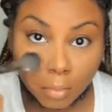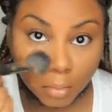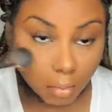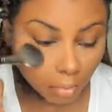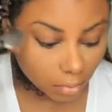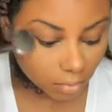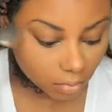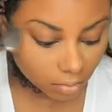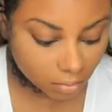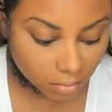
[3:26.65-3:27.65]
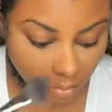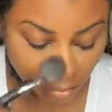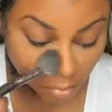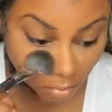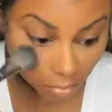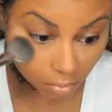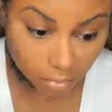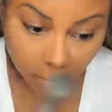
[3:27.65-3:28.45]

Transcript: to go back in with a little bit more,